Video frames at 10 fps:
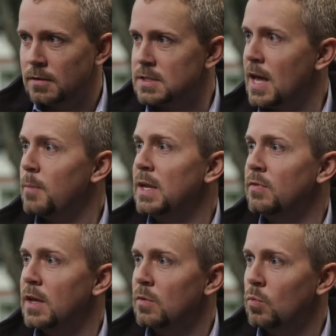Does that
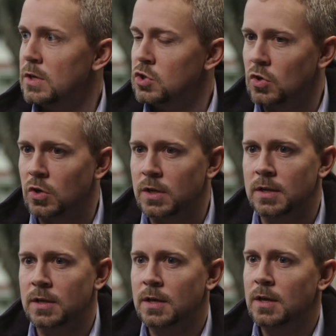mean that we
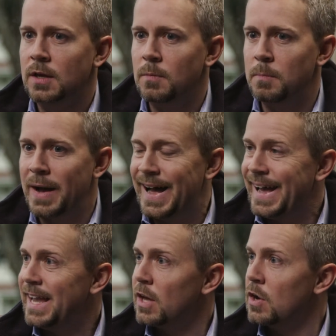should
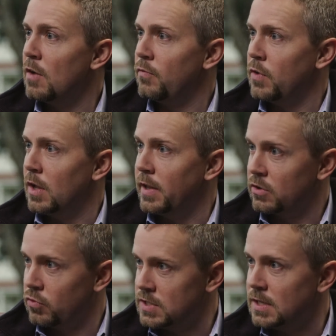buy enough
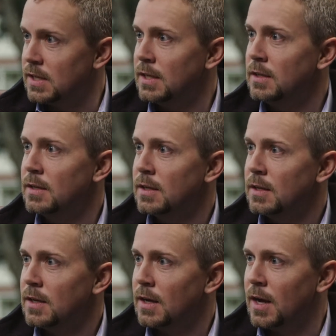electricity
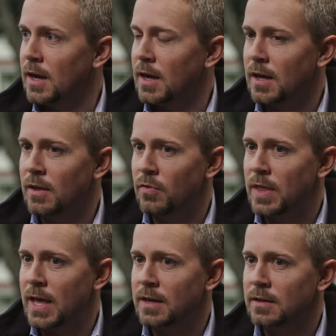
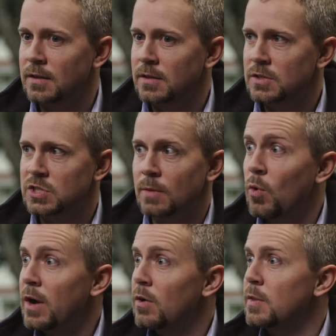that
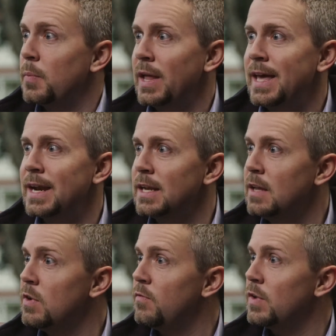somewhere on the planet,
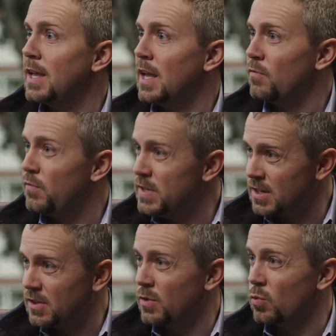even if it can't
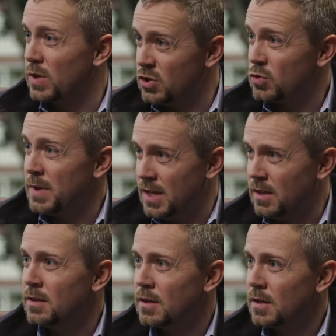physically reach me,